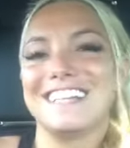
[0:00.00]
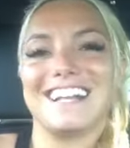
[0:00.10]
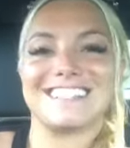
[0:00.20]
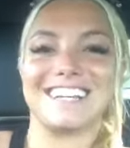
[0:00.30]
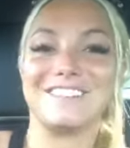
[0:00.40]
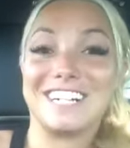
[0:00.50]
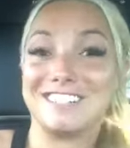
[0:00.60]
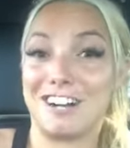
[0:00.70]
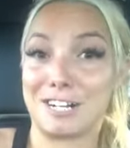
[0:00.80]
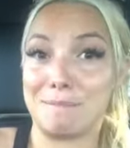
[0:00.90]
that's like what I
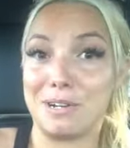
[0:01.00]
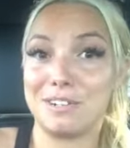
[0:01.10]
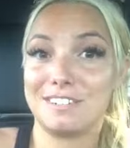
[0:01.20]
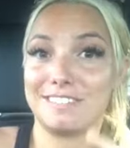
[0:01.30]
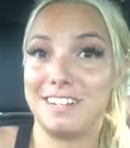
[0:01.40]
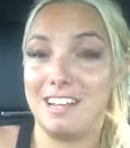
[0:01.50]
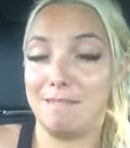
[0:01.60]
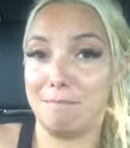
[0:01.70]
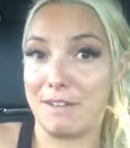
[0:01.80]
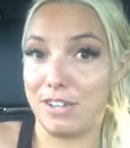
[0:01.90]
talked about
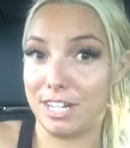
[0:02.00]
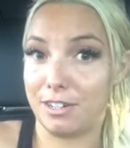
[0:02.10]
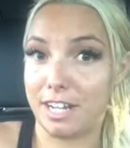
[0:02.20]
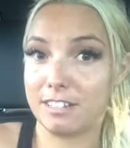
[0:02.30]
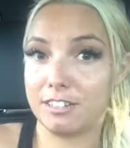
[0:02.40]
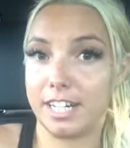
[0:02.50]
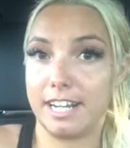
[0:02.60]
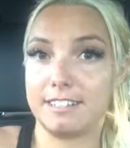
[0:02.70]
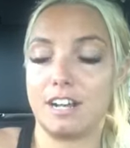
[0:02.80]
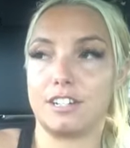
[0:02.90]
in my video
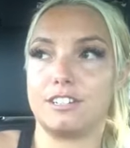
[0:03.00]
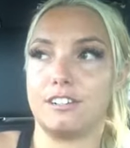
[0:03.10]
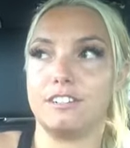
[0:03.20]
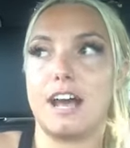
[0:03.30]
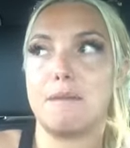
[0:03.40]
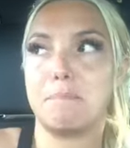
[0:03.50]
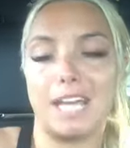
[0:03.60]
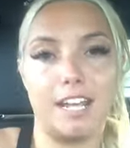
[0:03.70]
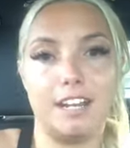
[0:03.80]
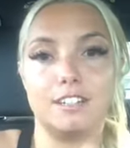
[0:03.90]
yesterday is how to turn that
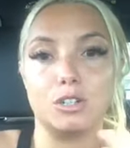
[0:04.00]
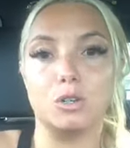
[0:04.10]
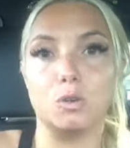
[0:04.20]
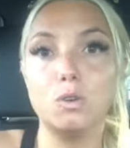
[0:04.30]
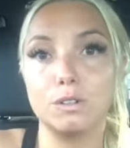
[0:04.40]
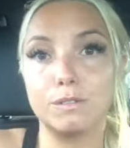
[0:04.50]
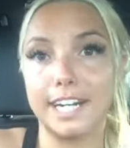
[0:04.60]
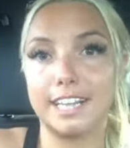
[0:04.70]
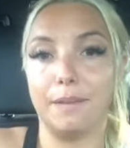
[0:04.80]
pain into gold, right?